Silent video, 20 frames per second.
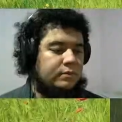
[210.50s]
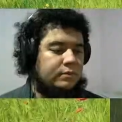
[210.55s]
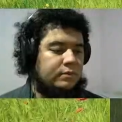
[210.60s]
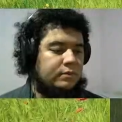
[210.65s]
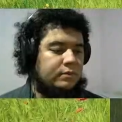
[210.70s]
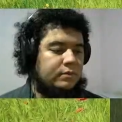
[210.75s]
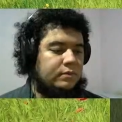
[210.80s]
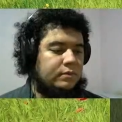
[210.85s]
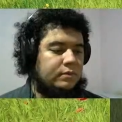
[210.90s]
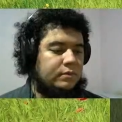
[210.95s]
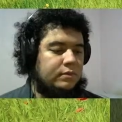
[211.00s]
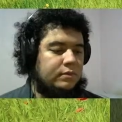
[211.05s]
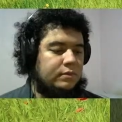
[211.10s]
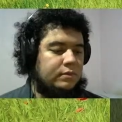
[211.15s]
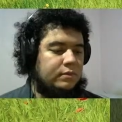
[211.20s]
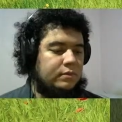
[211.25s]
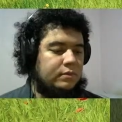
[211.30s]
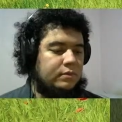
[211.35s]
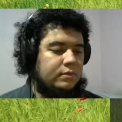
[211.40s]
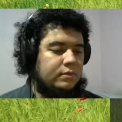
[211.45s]

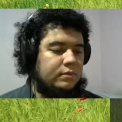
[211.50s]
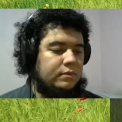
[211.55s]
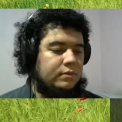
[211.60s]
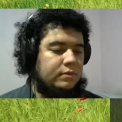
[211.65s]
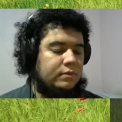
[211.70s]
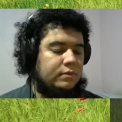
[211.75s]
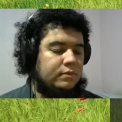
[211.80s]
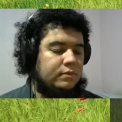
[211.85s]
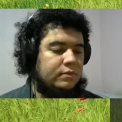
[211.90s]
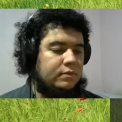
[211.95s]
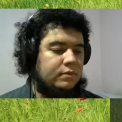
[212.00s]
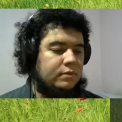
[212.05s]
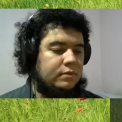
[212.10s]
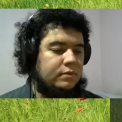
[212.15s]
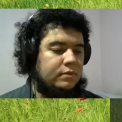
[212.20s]
(no one is talking)